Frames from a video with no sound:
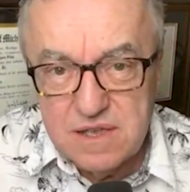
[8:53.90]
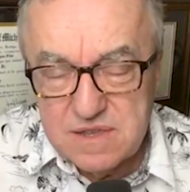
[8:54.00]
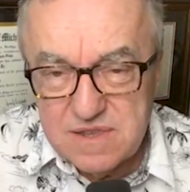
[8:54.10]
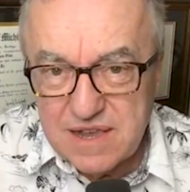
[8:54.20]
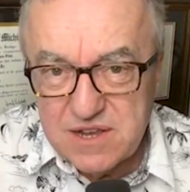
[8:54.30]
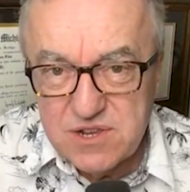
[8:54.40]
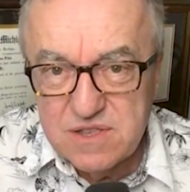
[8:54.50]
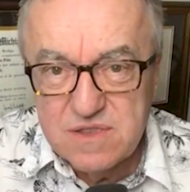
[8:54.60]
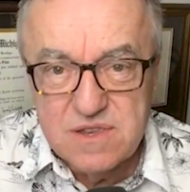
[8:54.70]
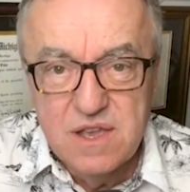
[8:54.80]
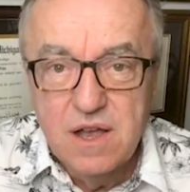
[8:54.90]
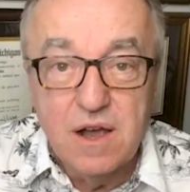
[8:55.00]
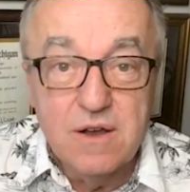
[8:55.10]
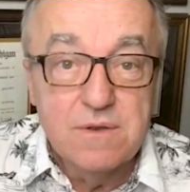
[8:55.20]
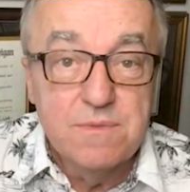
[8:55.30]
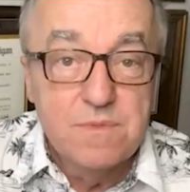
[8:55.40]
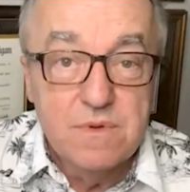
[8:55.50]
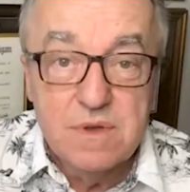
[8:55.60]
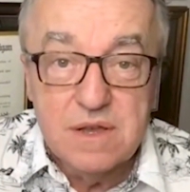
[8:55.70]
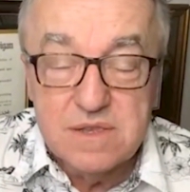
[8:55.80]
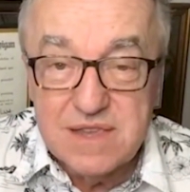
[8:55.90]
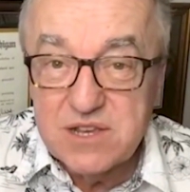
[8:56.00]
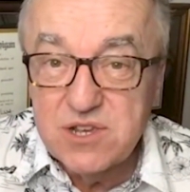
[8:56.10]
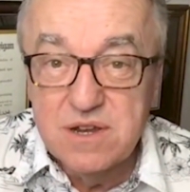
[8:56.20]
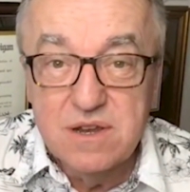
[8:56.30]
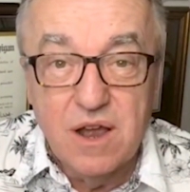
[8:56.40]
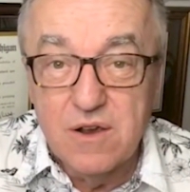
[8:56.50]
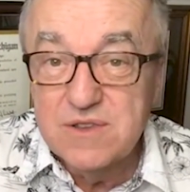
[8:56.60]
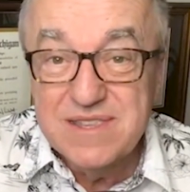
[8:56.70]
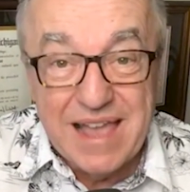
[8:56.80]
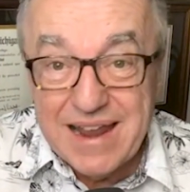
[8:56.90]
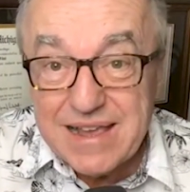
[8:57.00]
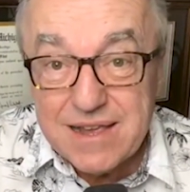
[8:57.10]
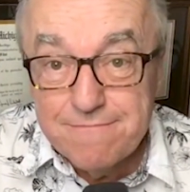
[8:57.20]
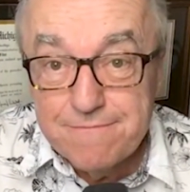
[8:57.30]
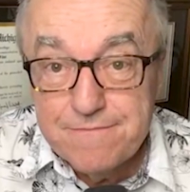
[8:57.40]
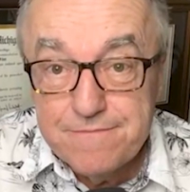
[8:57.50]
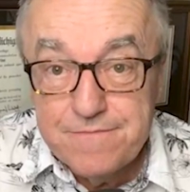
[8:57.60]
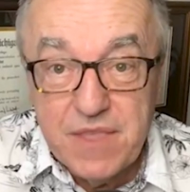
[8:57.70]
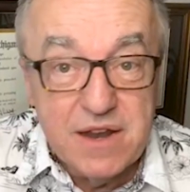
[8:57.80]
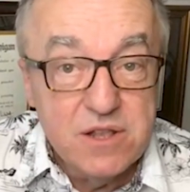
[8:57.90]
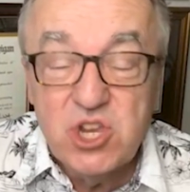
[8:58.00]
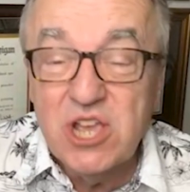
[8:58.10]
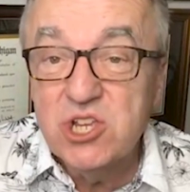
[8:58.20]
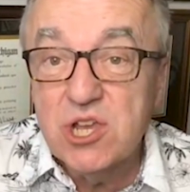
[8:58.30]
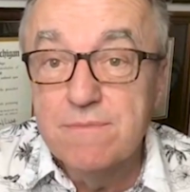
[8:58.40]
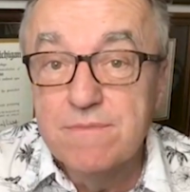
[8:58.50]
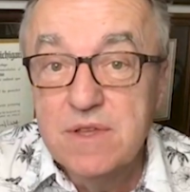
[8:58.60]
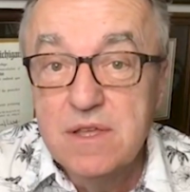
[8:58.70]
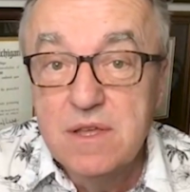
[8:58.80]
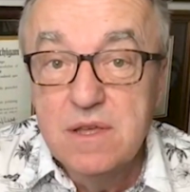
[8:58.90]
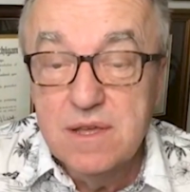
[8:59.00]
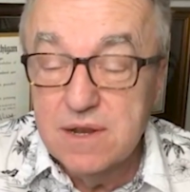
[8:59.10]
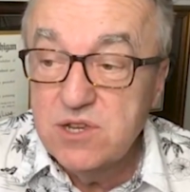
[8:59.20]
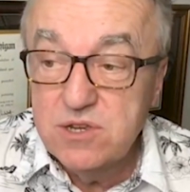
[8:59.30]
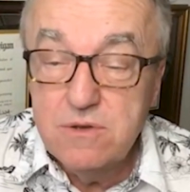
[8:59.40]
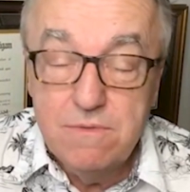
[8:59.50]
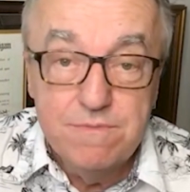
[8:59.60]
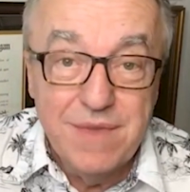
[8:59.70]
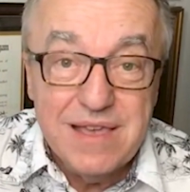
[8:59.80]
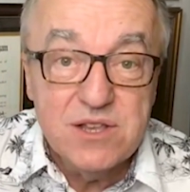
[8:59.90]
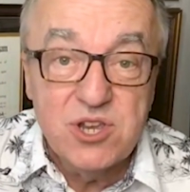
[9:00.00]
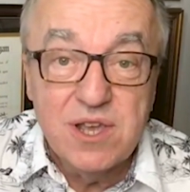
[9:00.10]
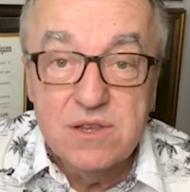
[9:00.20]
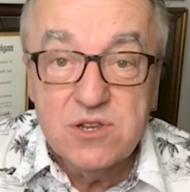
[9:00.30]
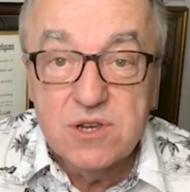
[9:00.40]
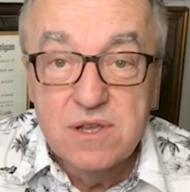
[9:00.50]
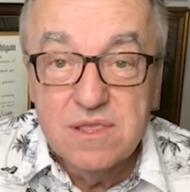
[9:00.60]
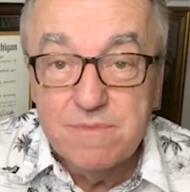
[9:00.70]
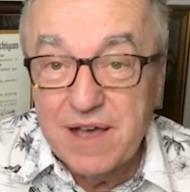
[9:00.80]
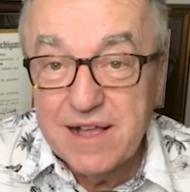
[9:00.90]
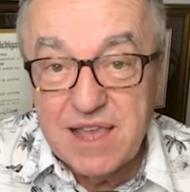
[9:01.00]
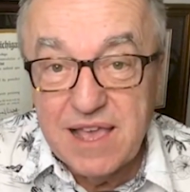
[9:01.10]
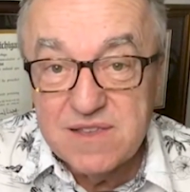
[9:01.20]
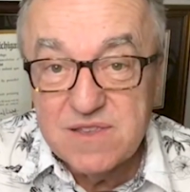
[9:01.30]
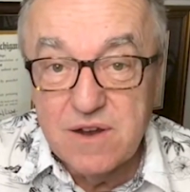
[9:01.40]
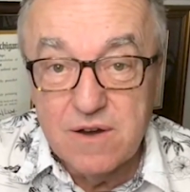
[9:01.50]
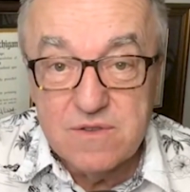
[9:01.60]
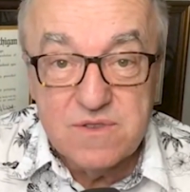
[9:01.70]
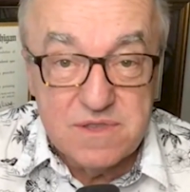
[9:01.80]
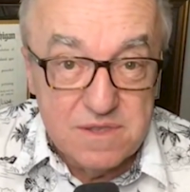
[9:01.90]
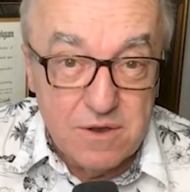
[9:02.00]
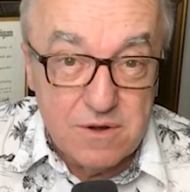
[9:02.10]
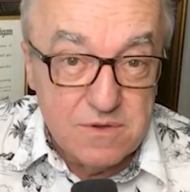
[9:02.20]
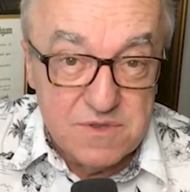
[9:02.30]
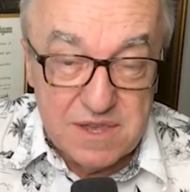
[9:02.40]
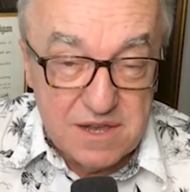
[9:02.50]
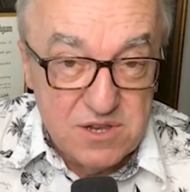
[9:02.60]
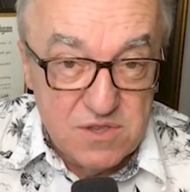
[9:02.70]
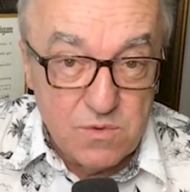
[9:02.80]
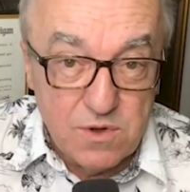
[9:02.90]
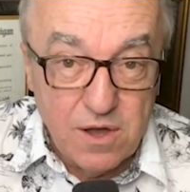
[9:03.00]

sections are static and unchanging. Unless you make a change, the podcast and article sections will